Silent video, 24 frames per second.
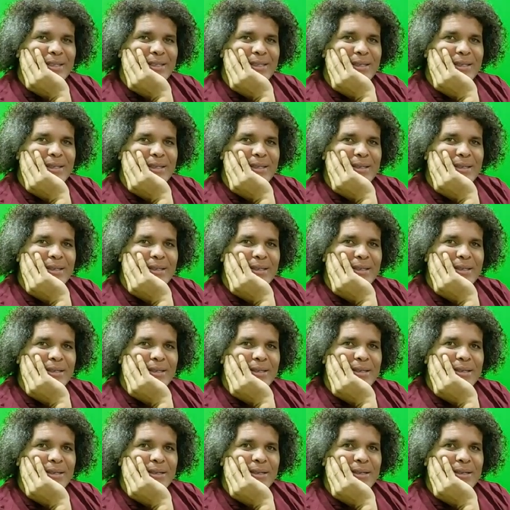
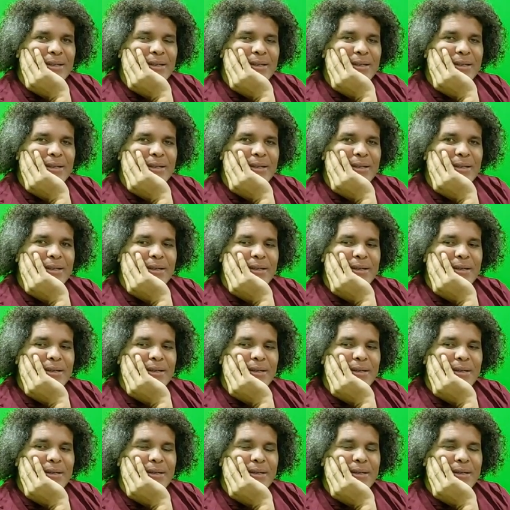
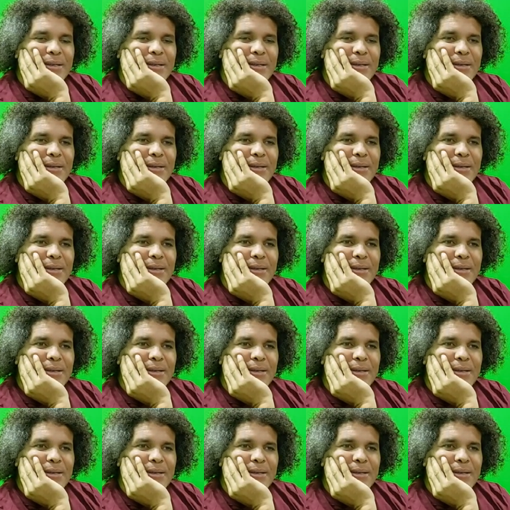Nobody speaks.